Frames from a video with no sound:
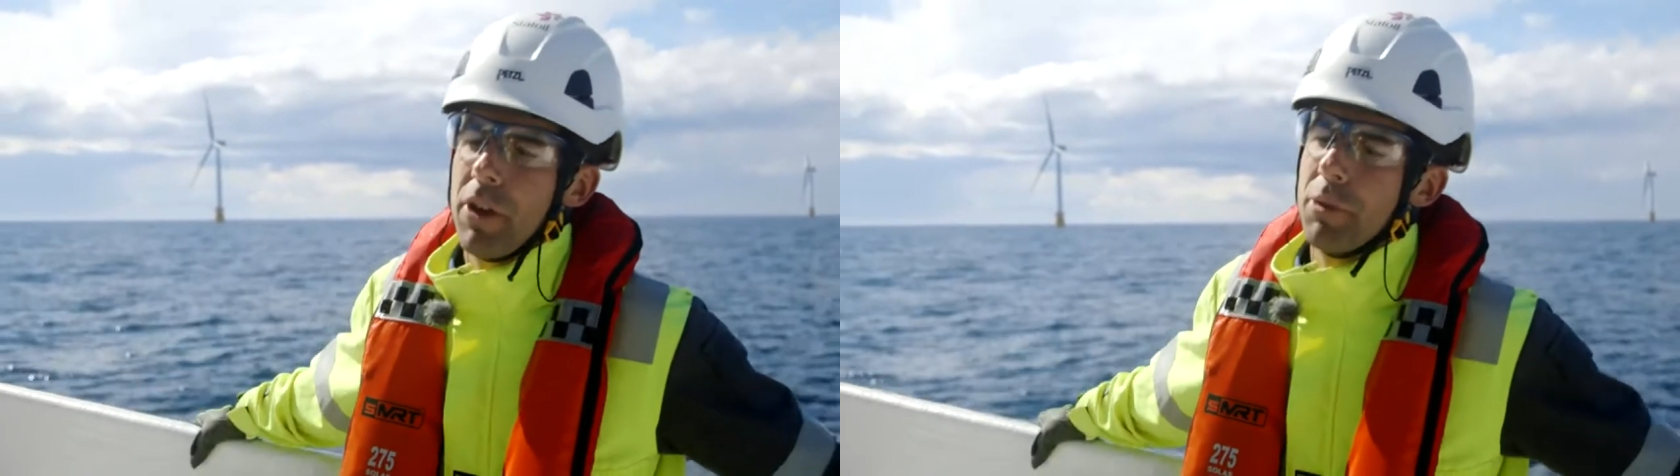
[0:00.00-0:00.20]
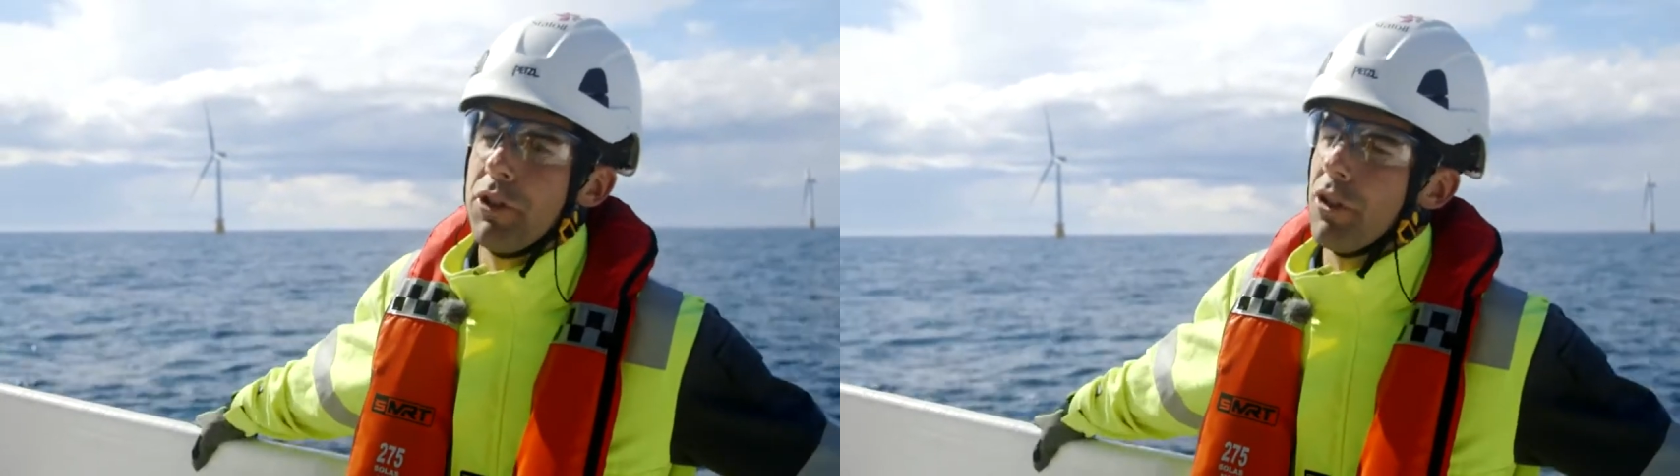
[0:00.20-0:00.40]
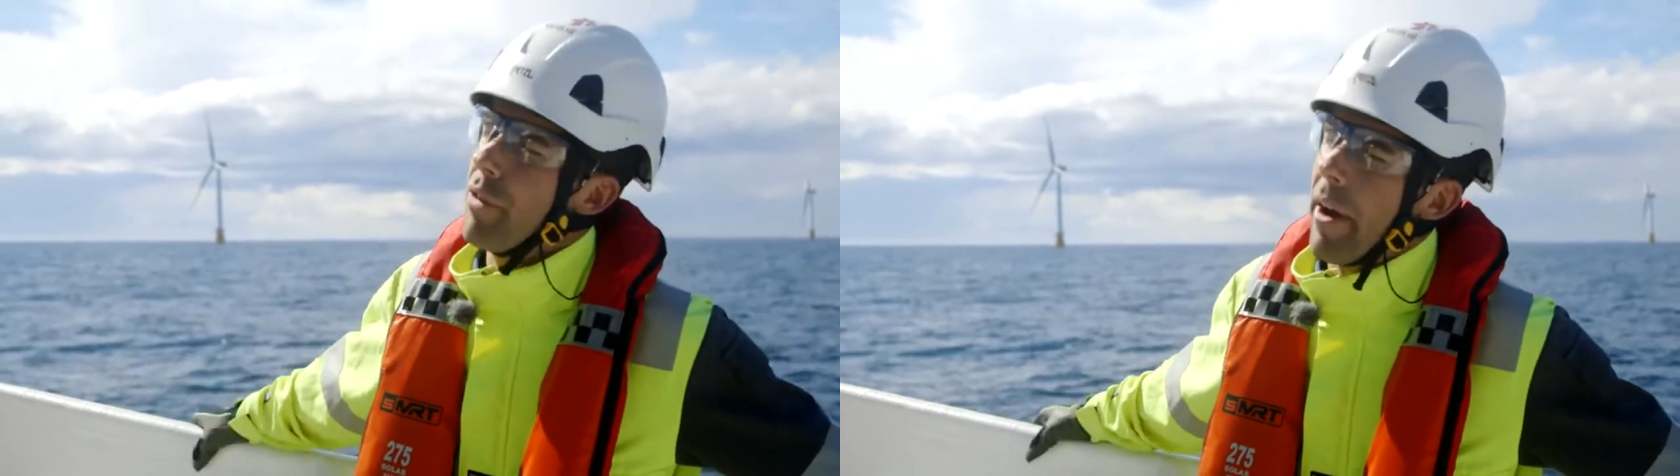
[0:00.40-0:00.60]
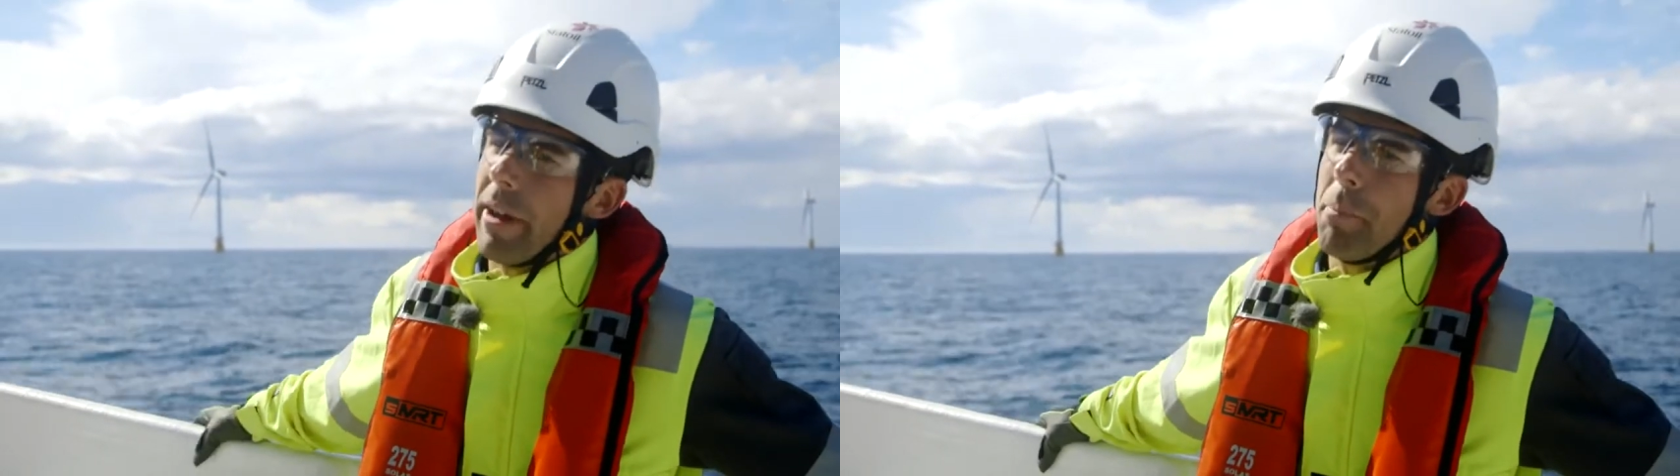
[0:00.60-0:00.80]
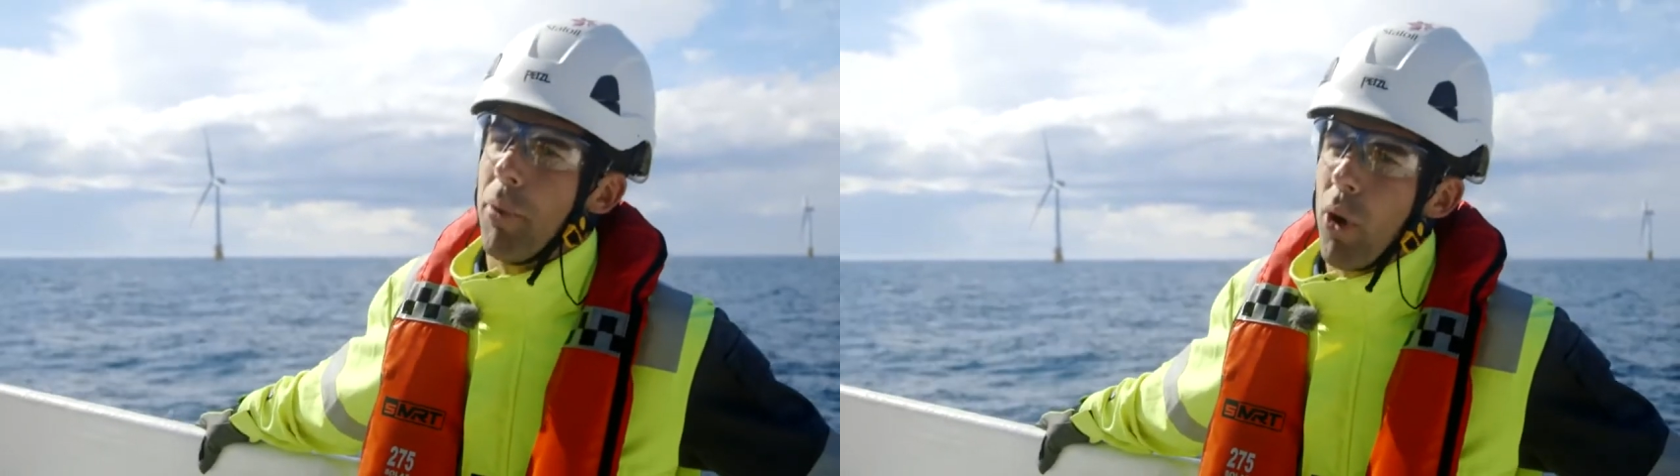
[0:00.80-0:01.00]
which is a
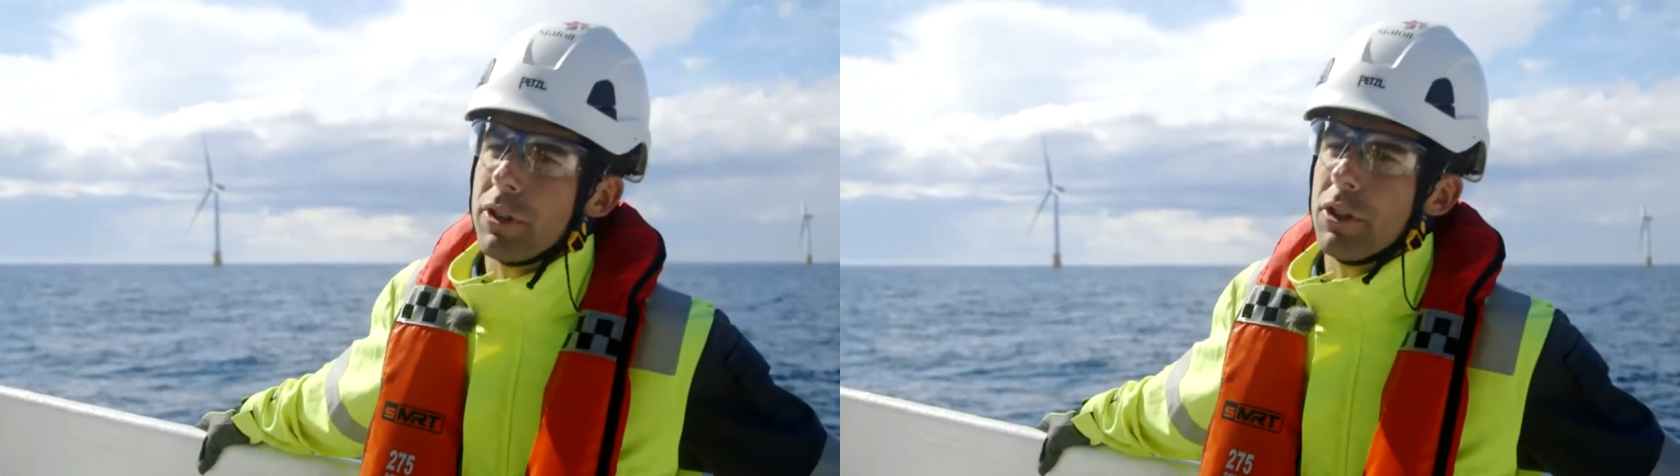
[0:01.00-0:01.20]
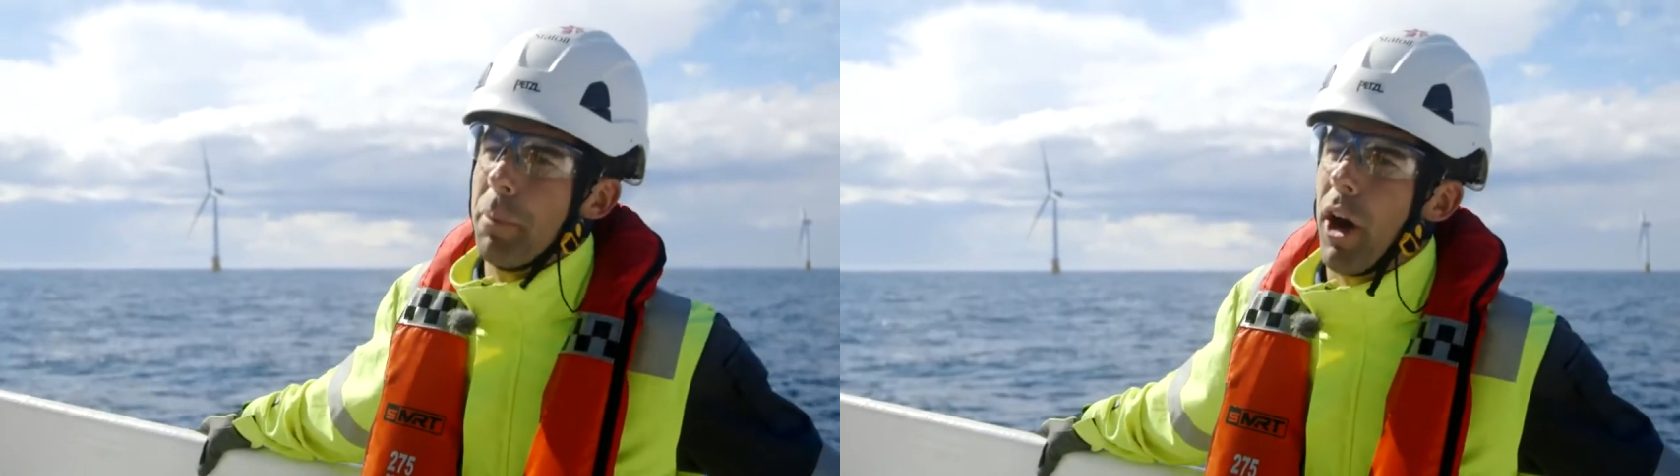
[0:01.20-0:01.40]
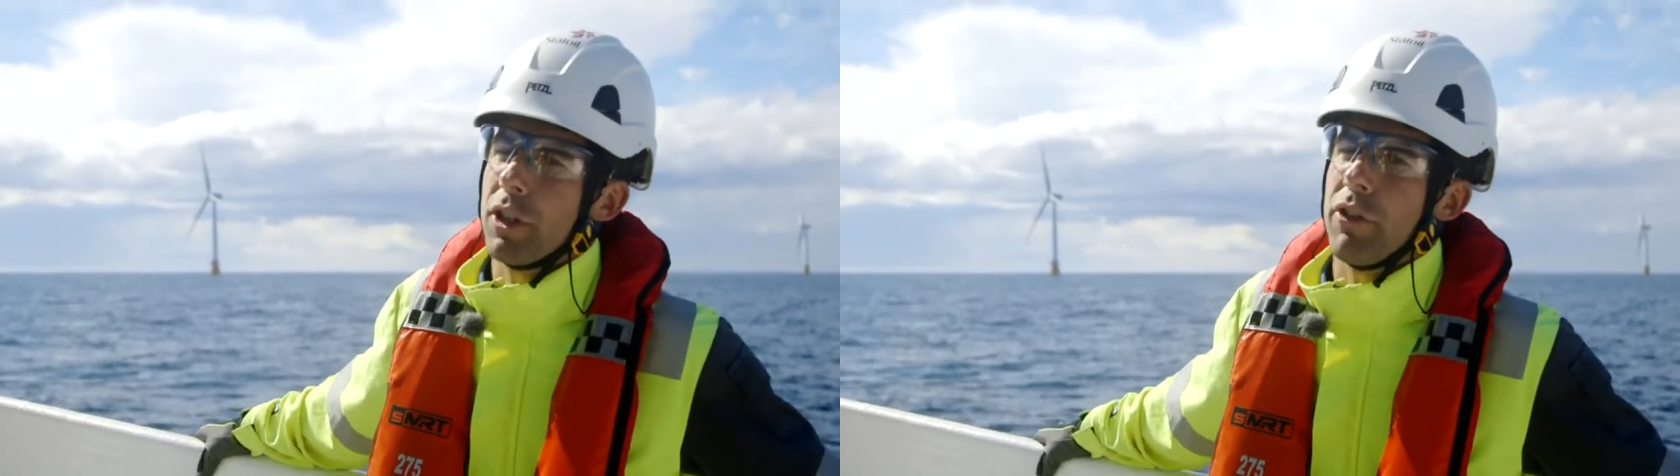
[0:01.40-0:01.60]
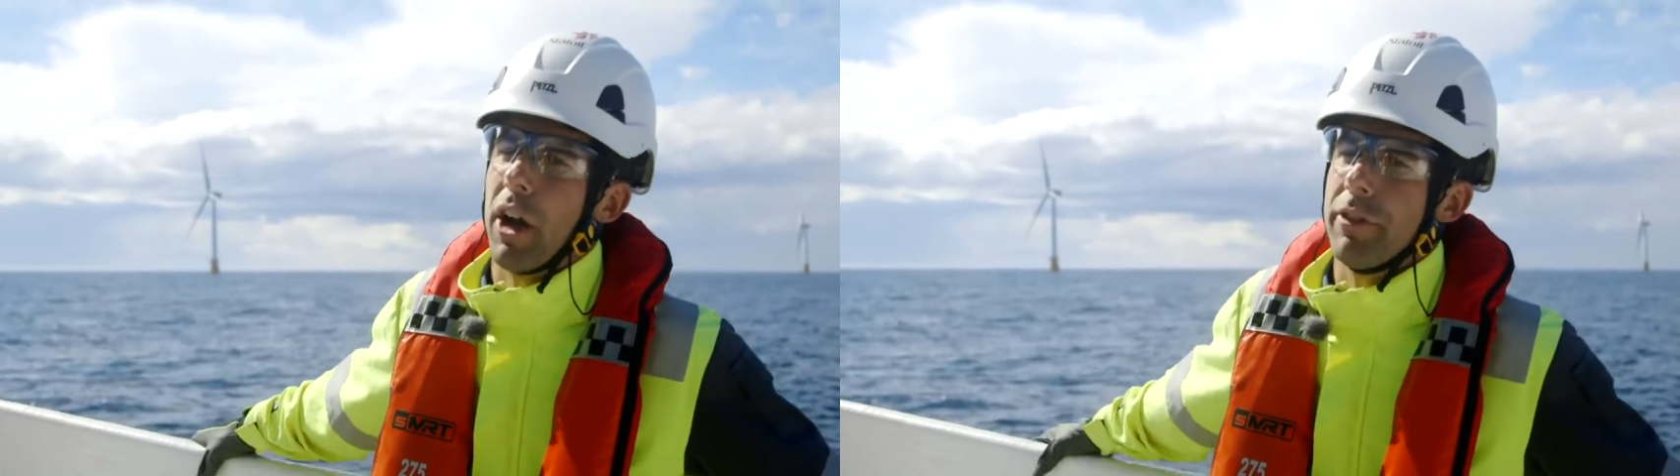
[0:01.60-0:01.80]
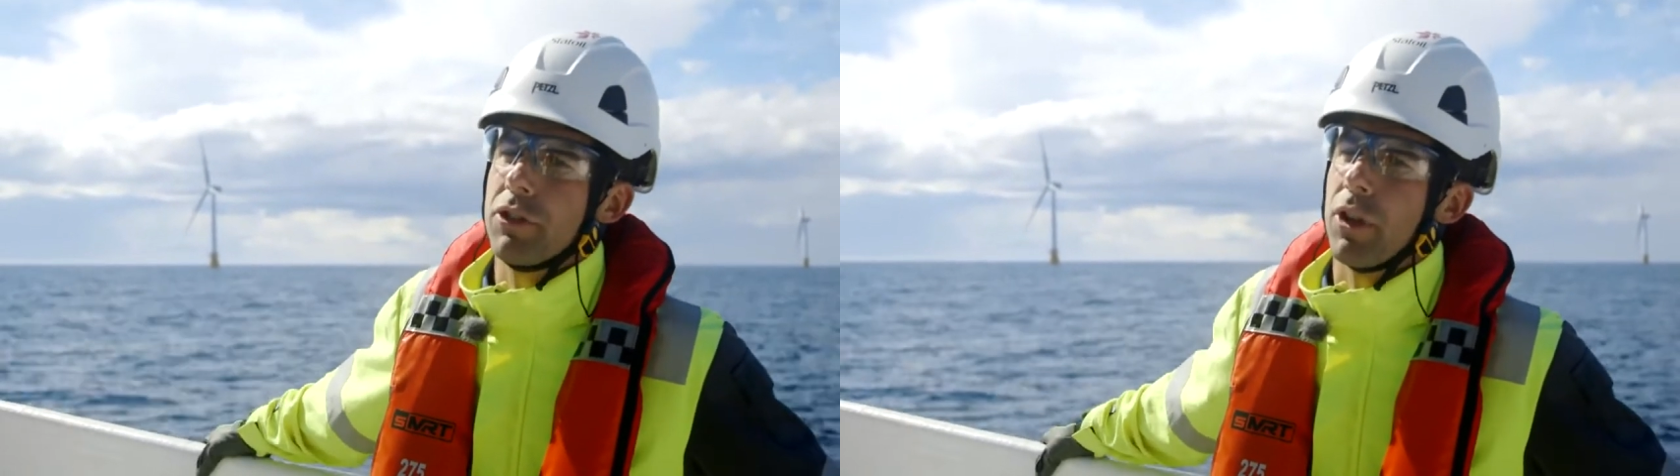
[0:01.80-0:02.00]
very important part of
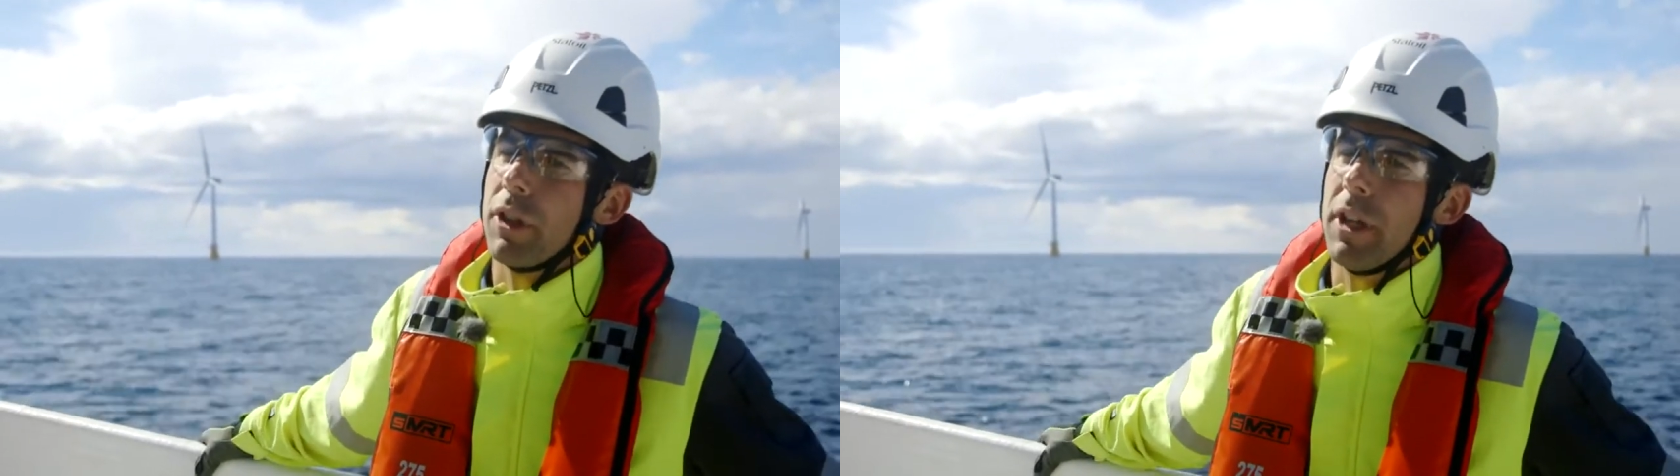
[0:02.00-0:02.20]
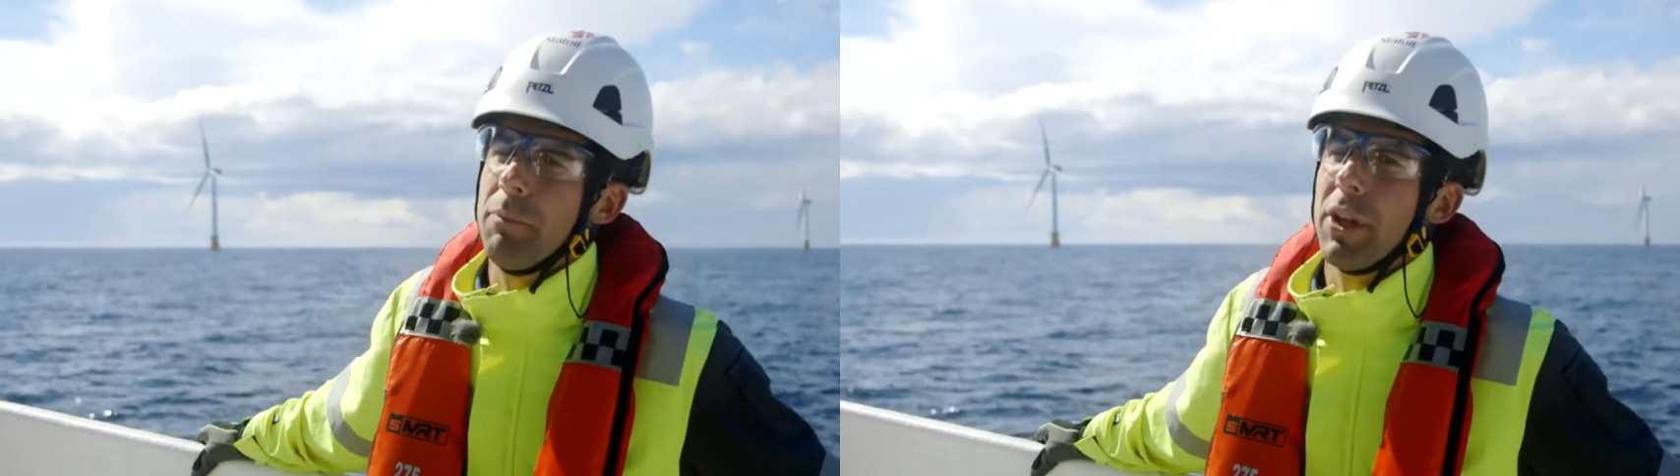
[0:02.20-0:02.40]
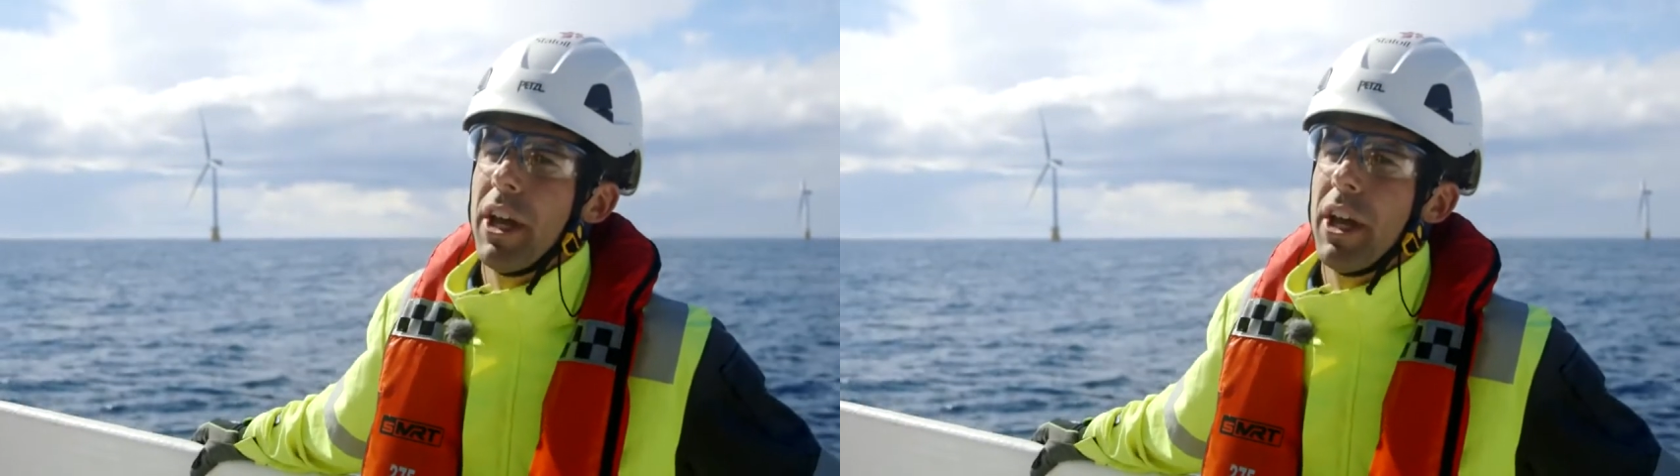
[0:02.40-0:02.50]
Hywind Scotland,